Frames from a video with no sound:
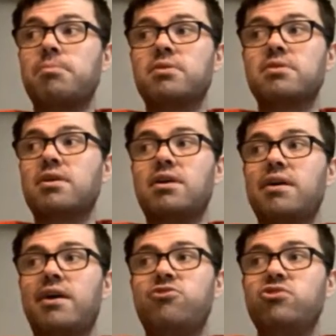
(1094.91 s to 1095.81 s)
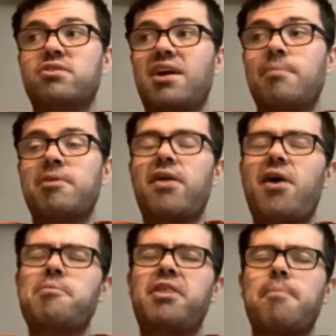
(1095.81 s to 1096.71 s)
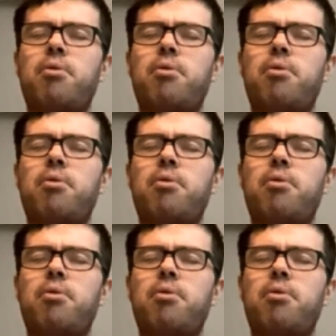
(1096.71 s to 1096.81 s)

but I'm at that